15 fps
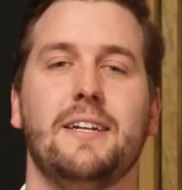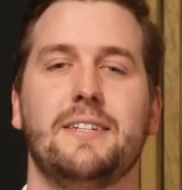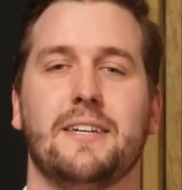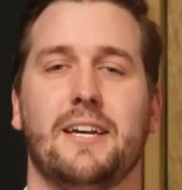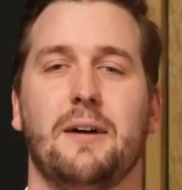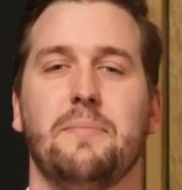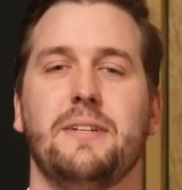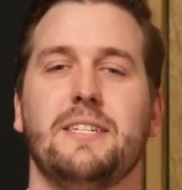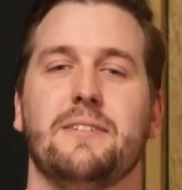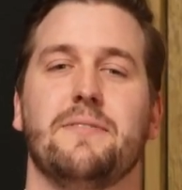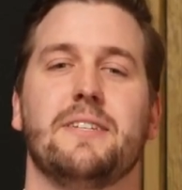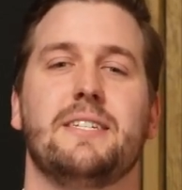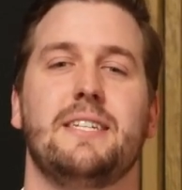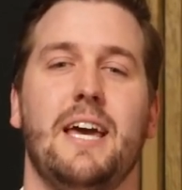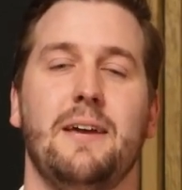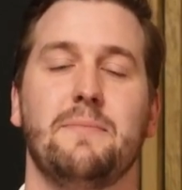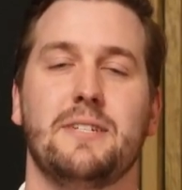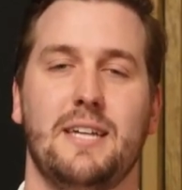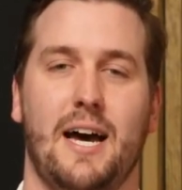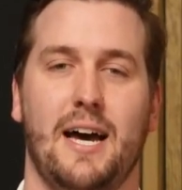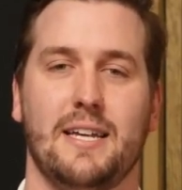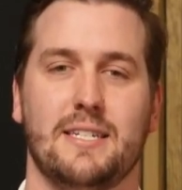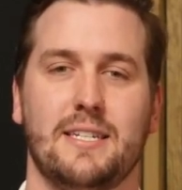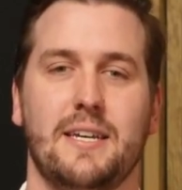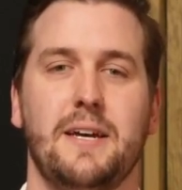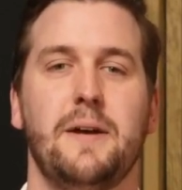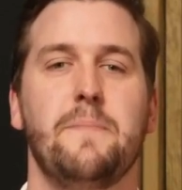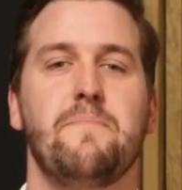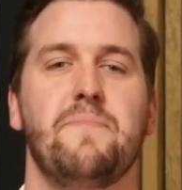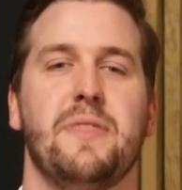to companies of the same size.
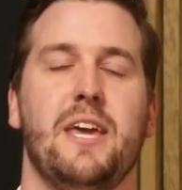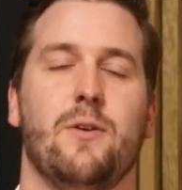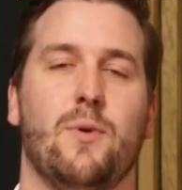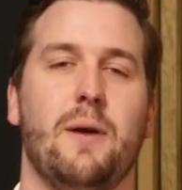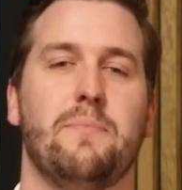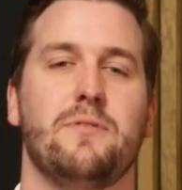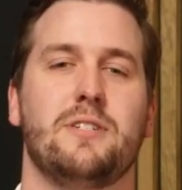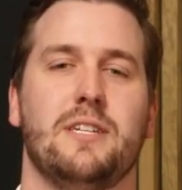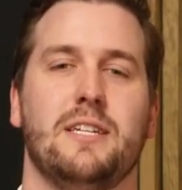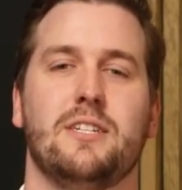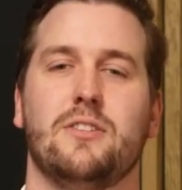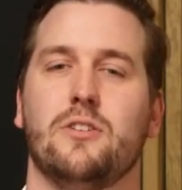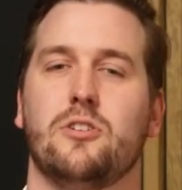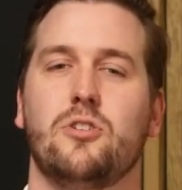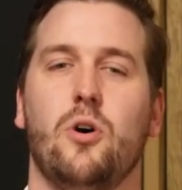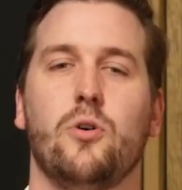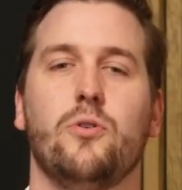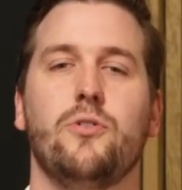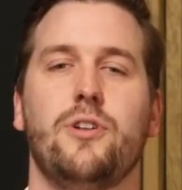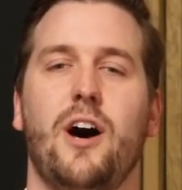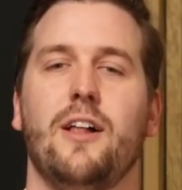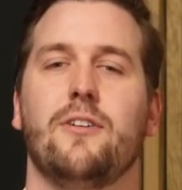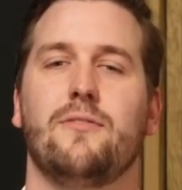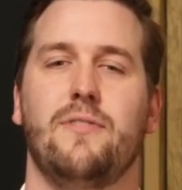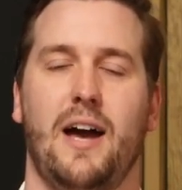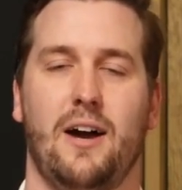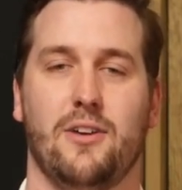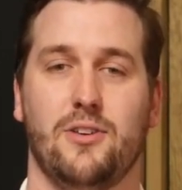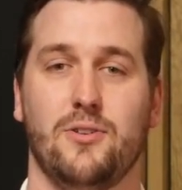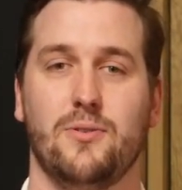It represents the total dollar
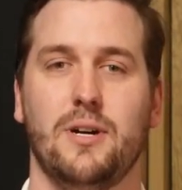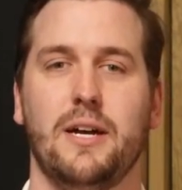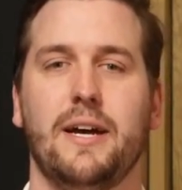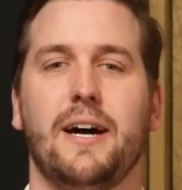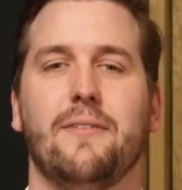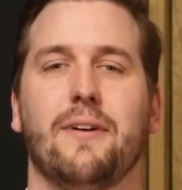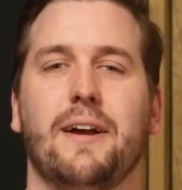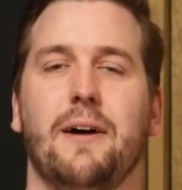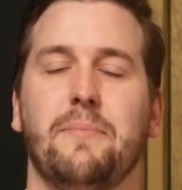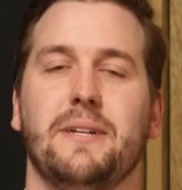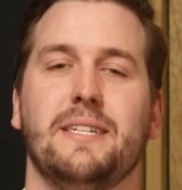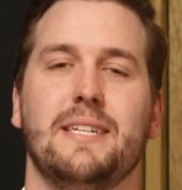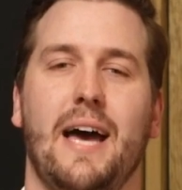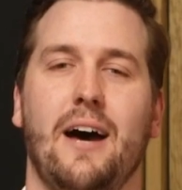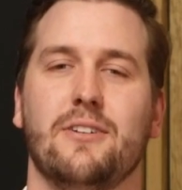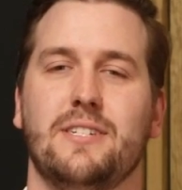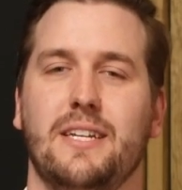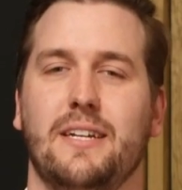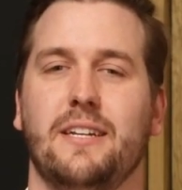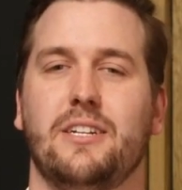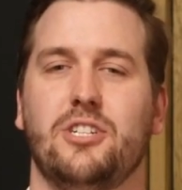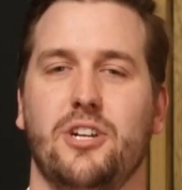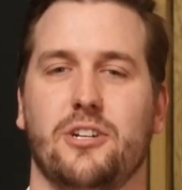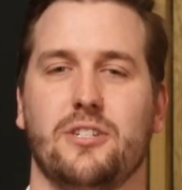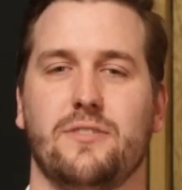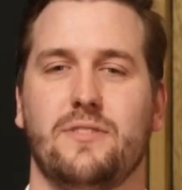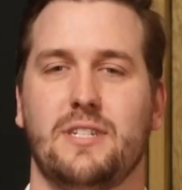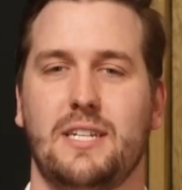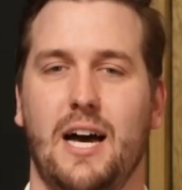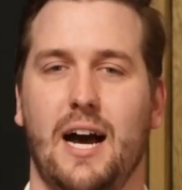value of a company's outstanding shares of
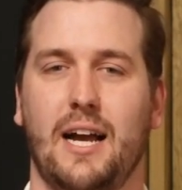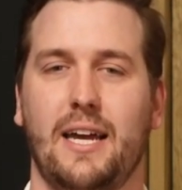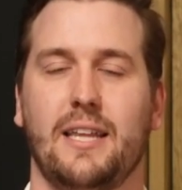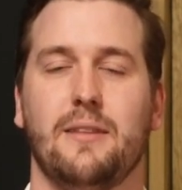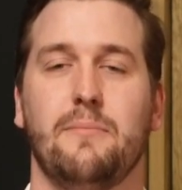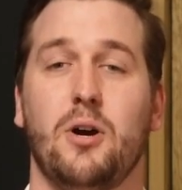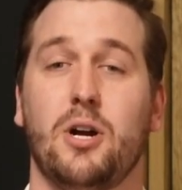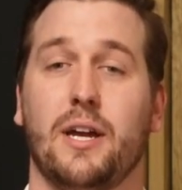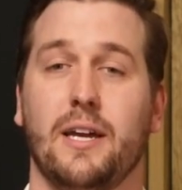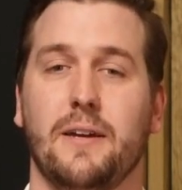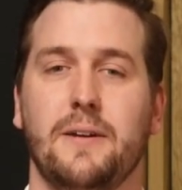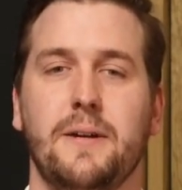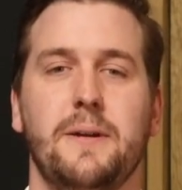stock in the market.